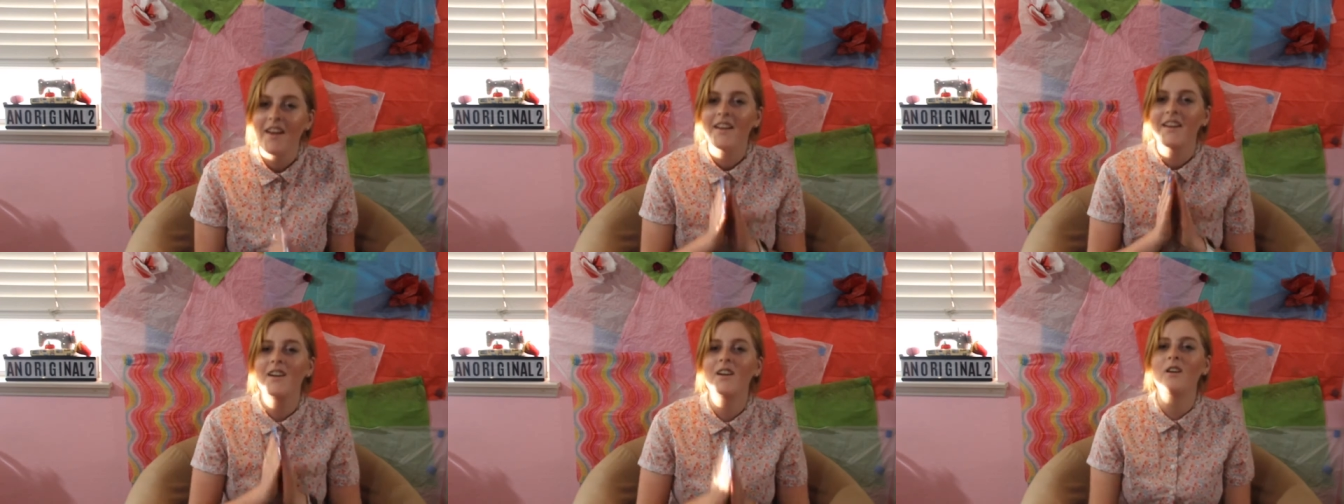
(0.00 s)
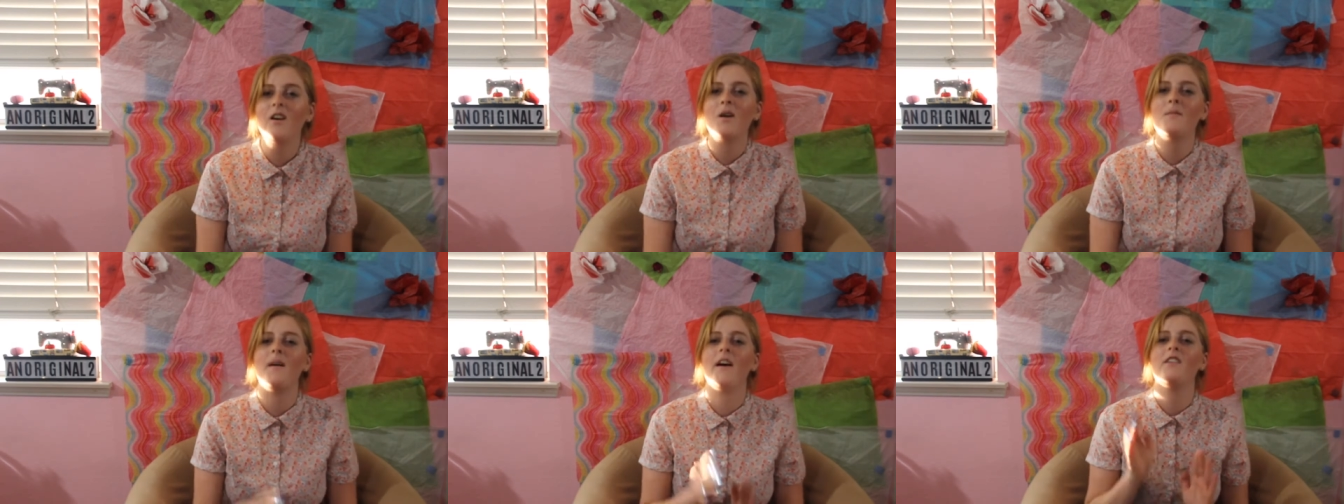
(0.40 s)
here
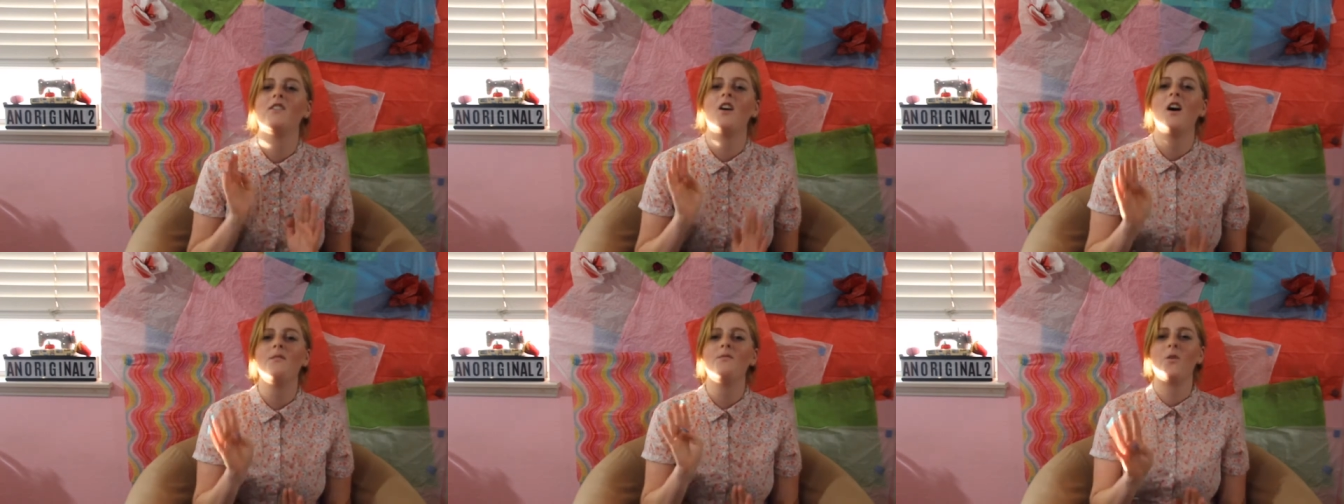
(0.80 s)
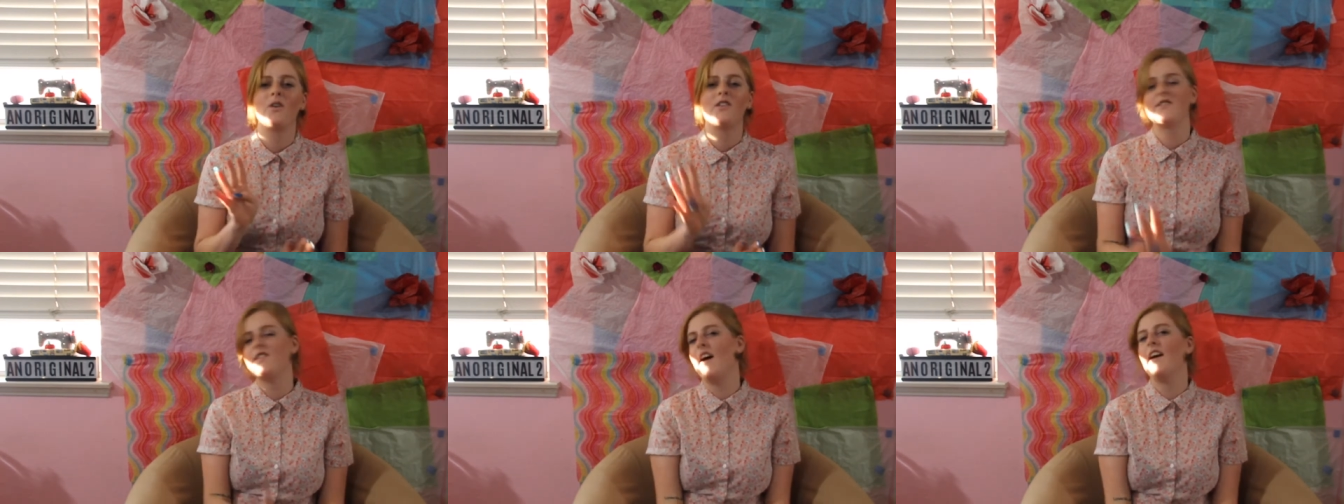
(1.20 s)
are my top four
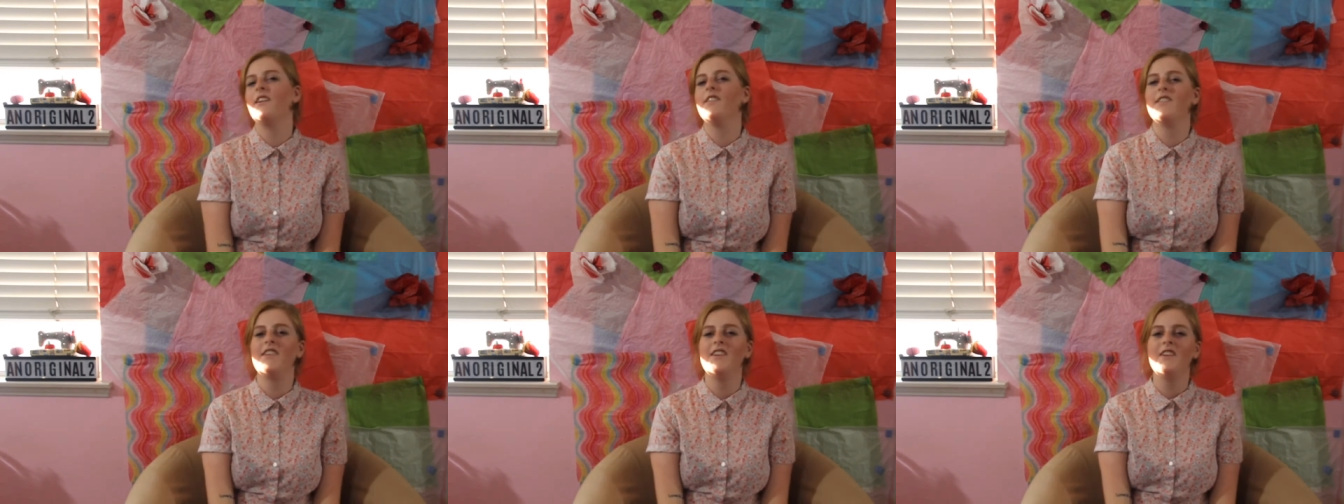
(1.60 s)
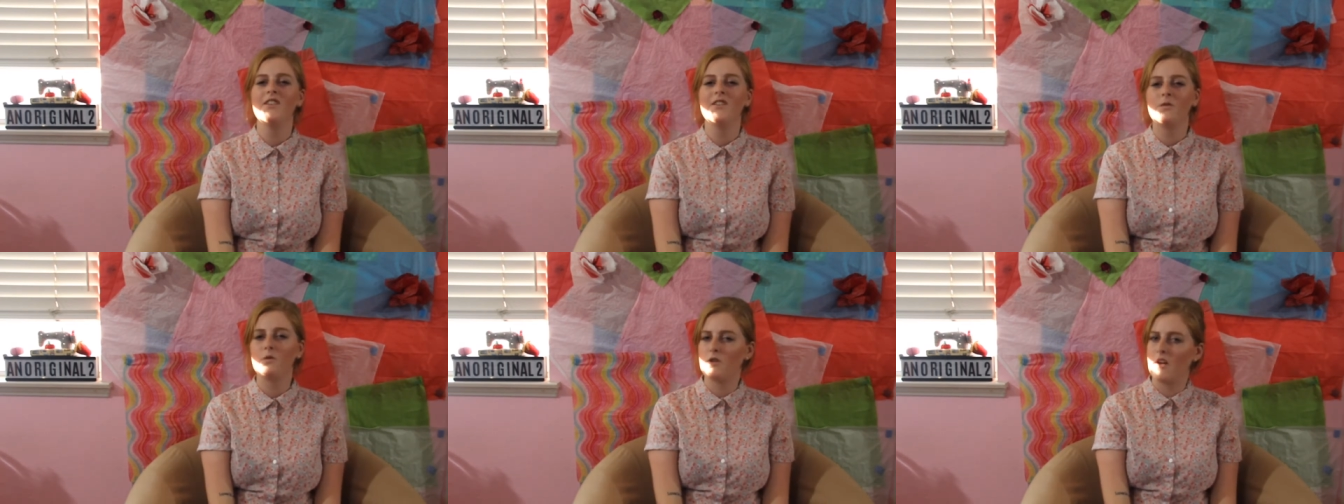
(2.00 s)
style
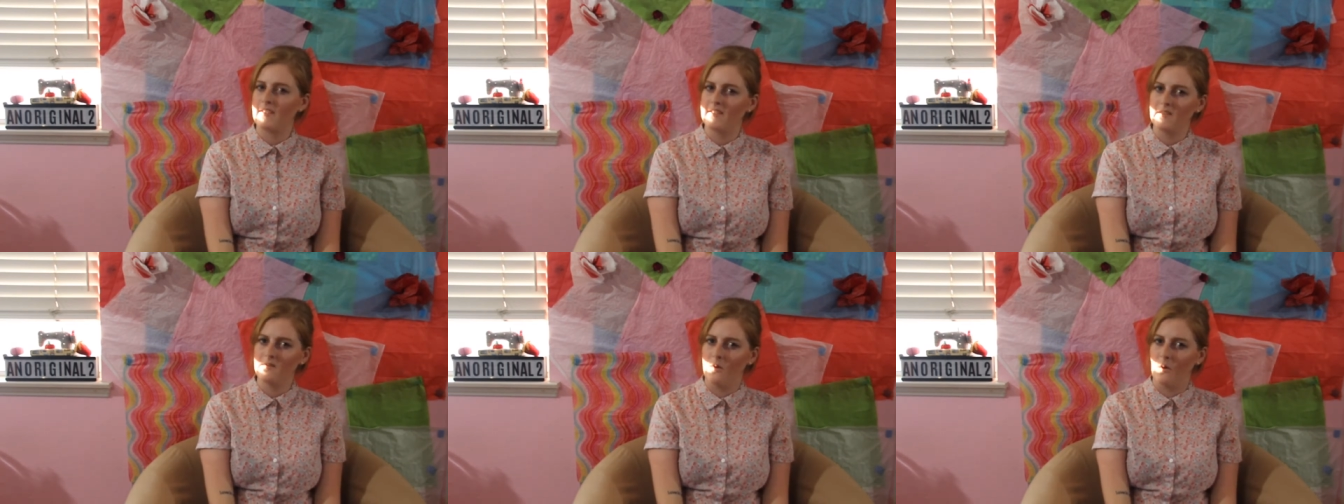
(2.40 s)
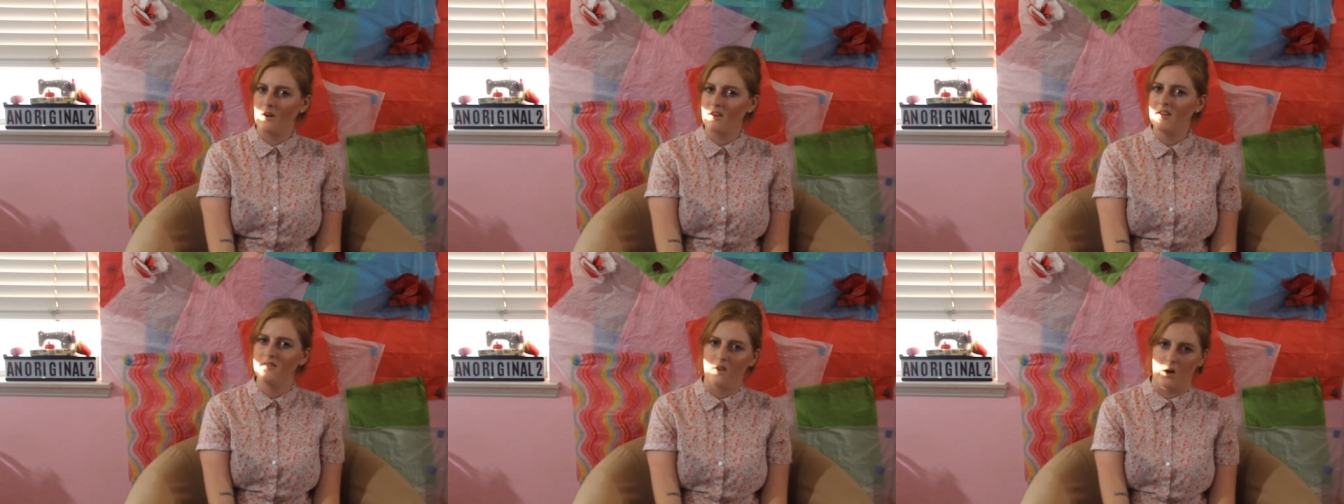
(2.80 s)
steals for dressing for
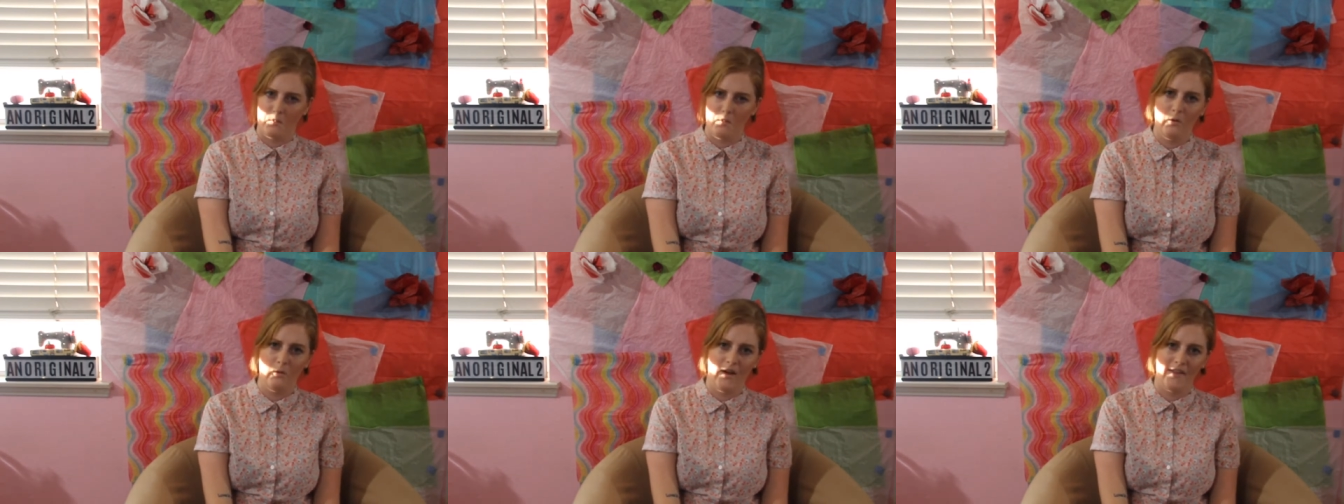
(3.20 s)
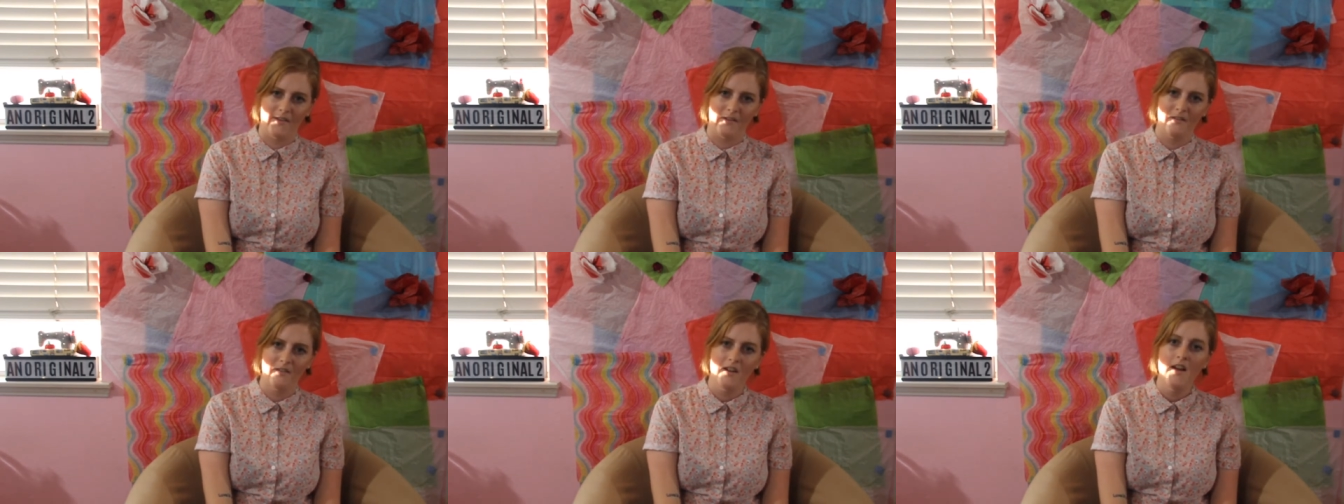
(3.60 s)
convertible weather.